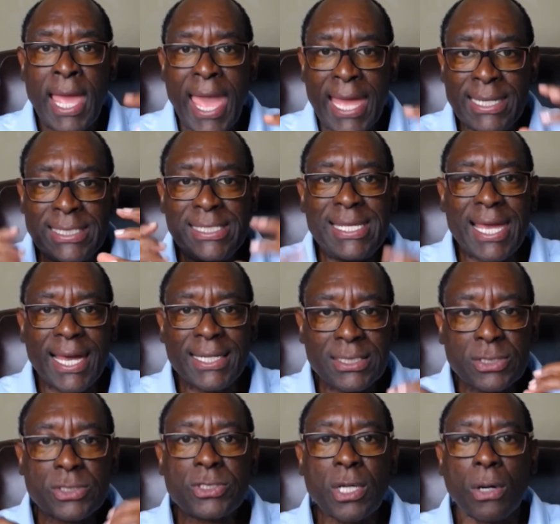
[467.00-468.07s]
and yet
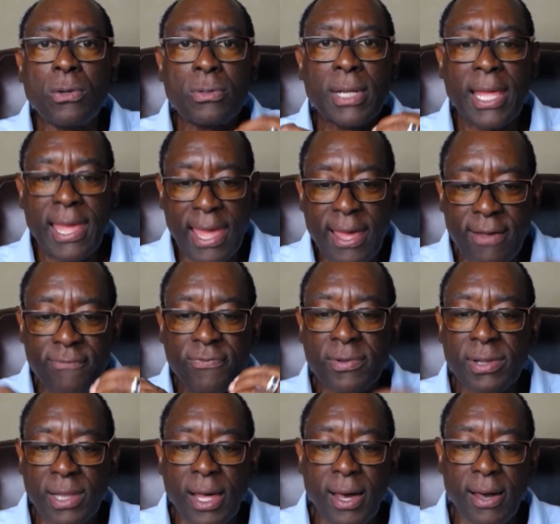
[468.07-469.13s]
don't have
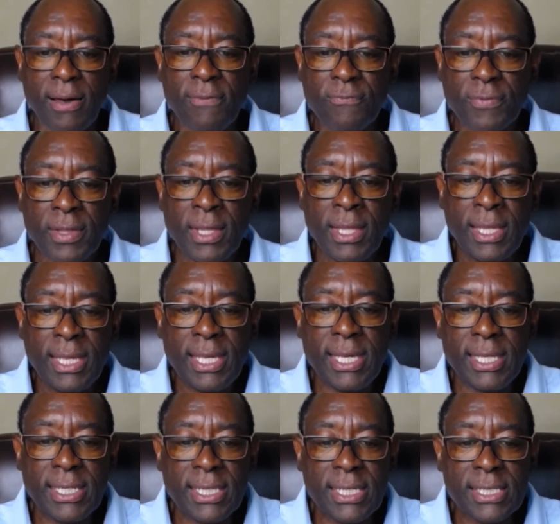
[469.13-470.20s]
love,
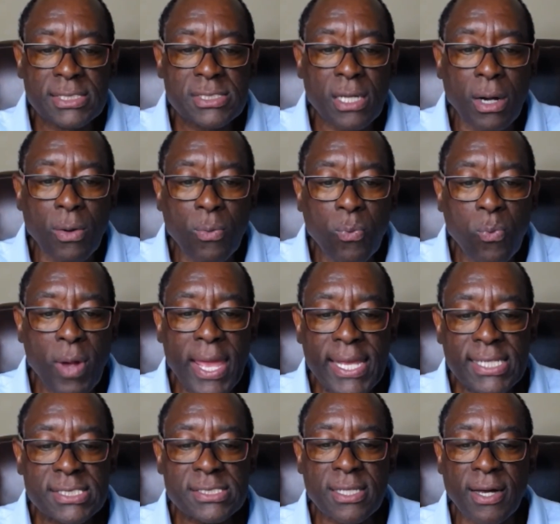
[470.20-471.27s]
it is a
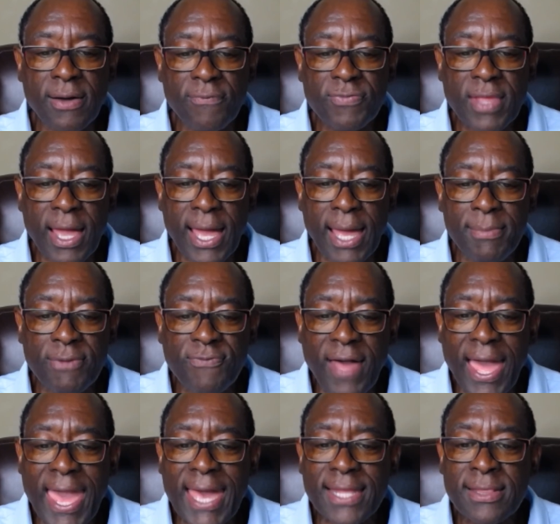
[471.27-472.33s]
waste of time. If I
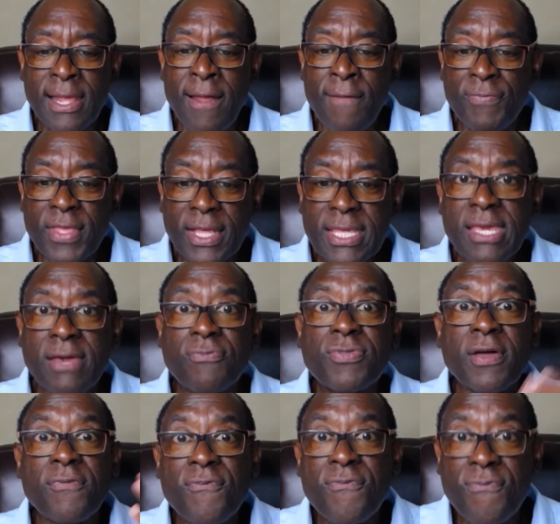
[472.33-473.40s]
had the gift
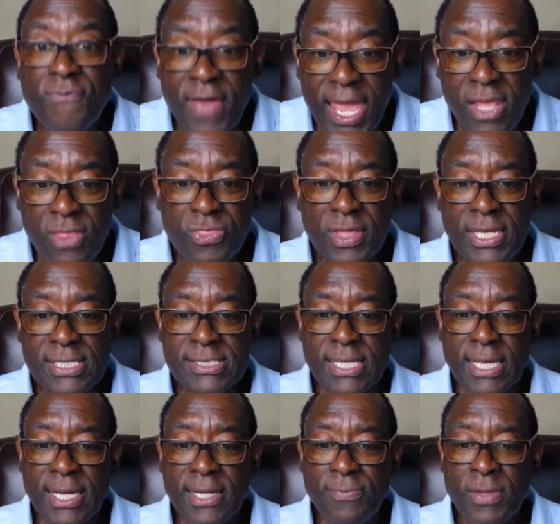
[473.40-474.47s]
of faith, he
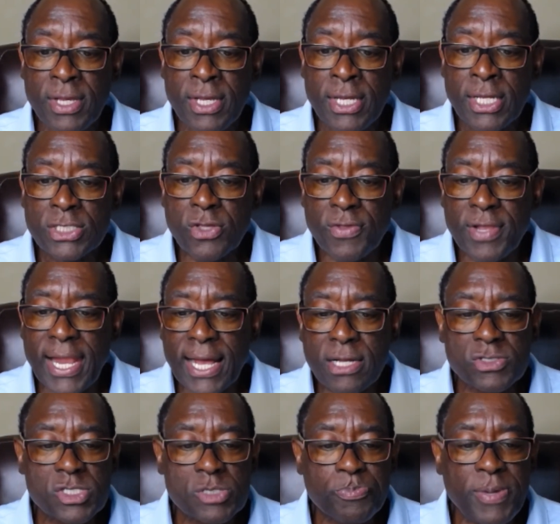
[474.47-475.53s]
said, so that I
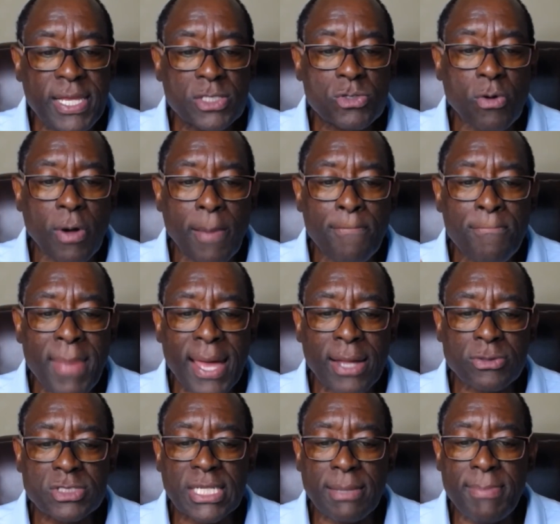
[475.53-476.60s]
could speak to a
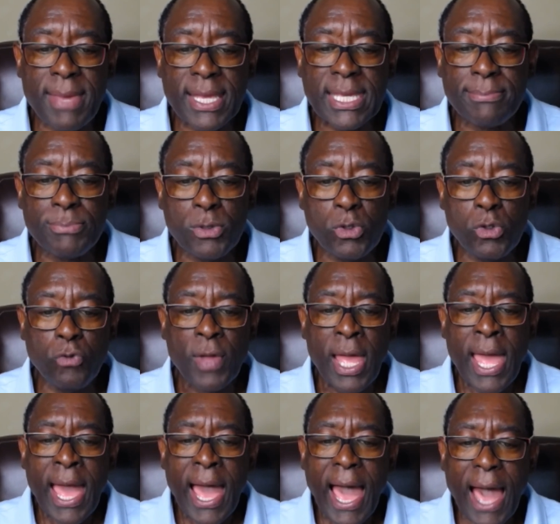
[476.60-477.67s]
mountain and make it move,
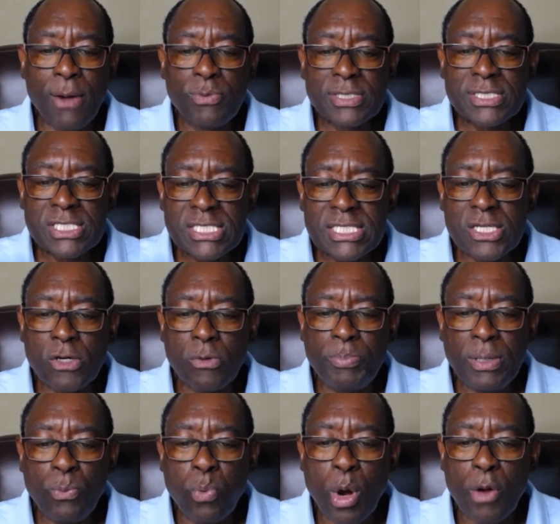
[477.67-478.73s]
I would still
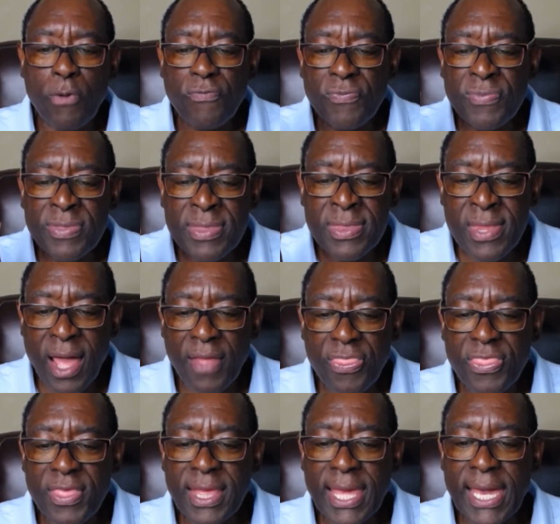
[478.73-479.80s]
be worth
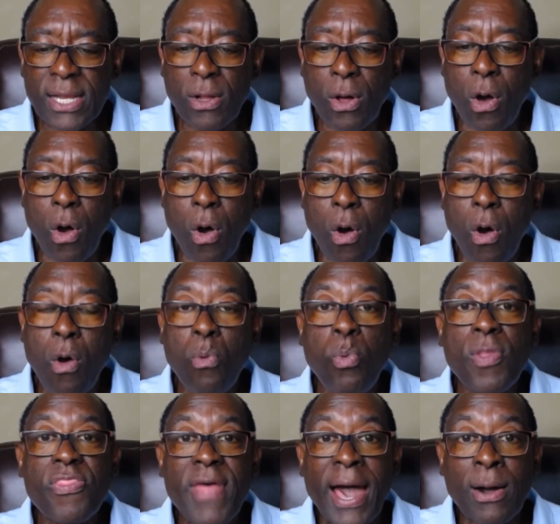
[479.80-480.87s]
nothing at all
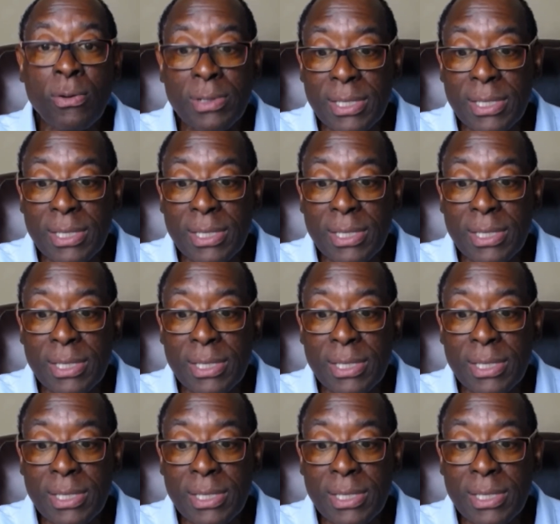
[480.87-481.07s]
without